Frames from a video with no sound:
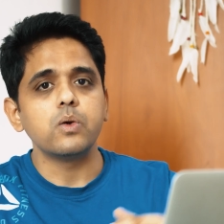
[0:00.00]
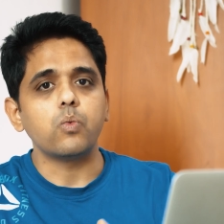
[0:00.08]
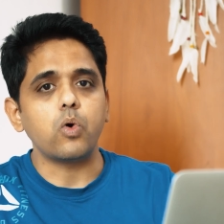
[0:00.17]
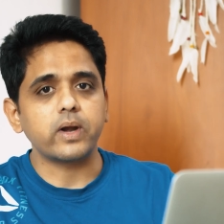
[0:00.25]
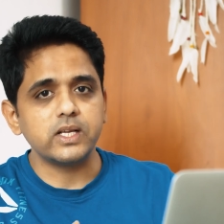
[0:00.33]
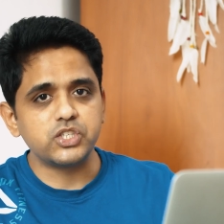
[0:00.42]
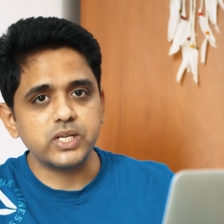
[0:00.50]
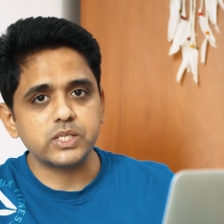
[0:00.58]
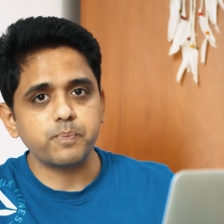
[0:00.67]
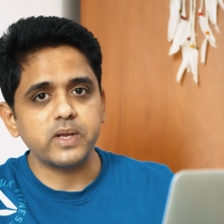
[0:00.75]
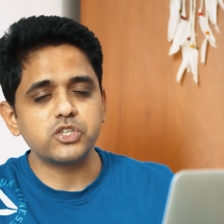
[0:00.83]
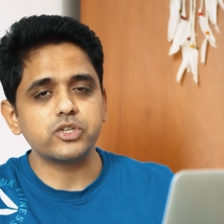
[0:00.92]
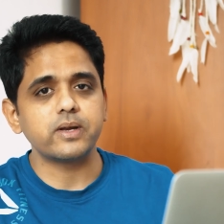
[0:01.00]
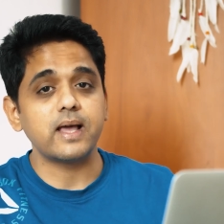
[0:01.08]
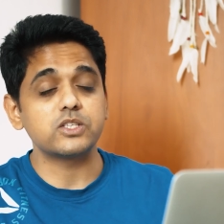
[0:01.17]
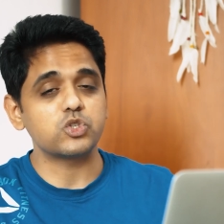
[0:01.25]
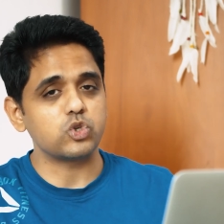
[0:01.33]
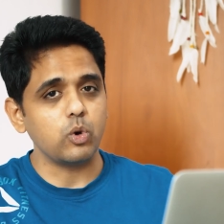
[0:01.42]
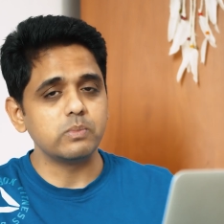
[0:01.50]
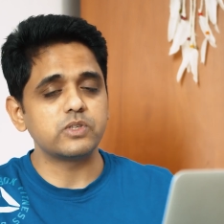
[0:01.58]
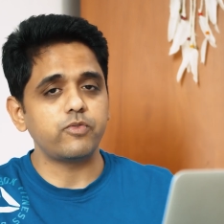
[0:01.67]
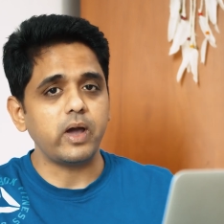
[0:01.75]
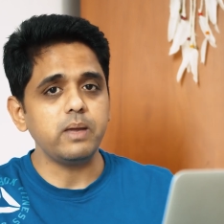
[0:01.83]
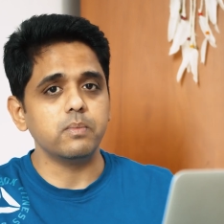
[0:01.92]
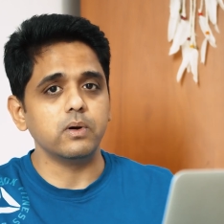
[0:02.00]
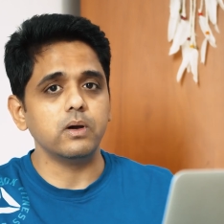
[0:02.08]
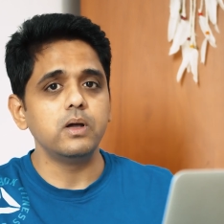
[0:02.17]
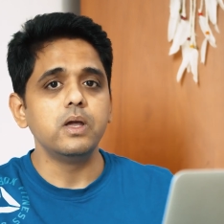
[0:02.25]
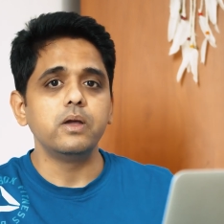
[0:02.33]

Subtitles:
what I just mentioned as Tome's fiber,